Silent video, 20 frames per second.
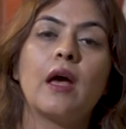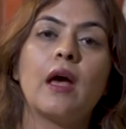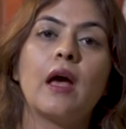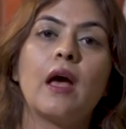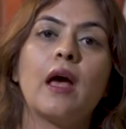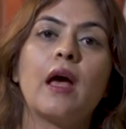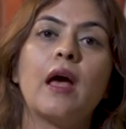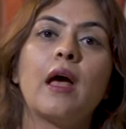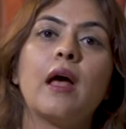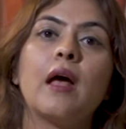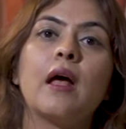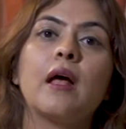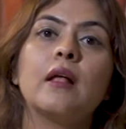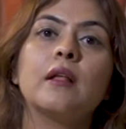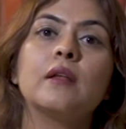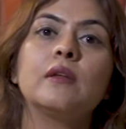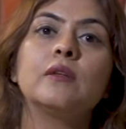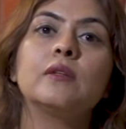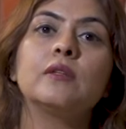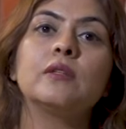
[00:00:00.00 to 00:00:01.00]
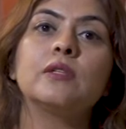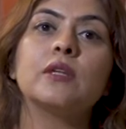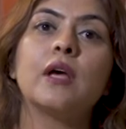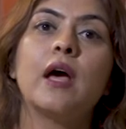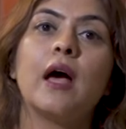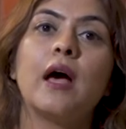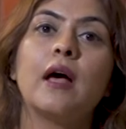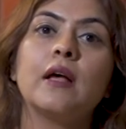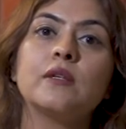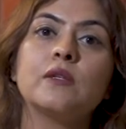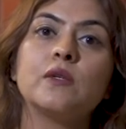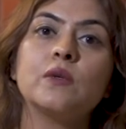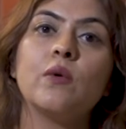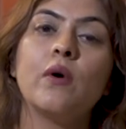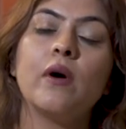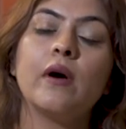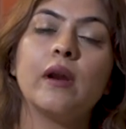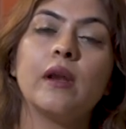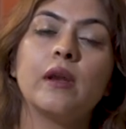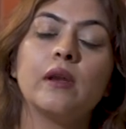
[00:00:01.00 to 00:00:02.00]
And as you
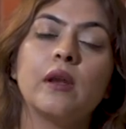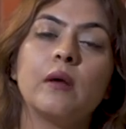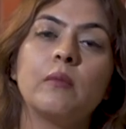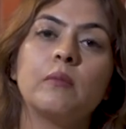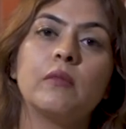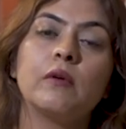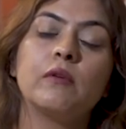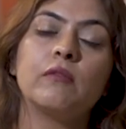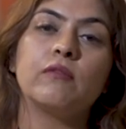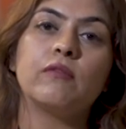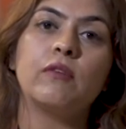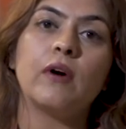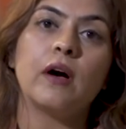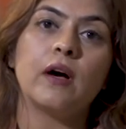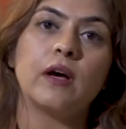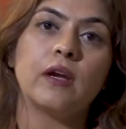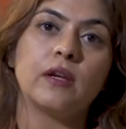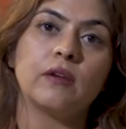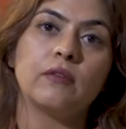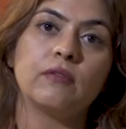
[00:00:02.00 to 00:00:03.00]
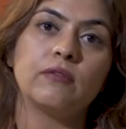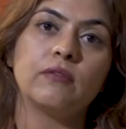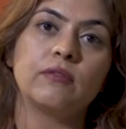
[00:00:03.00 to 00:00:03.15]
are at number 5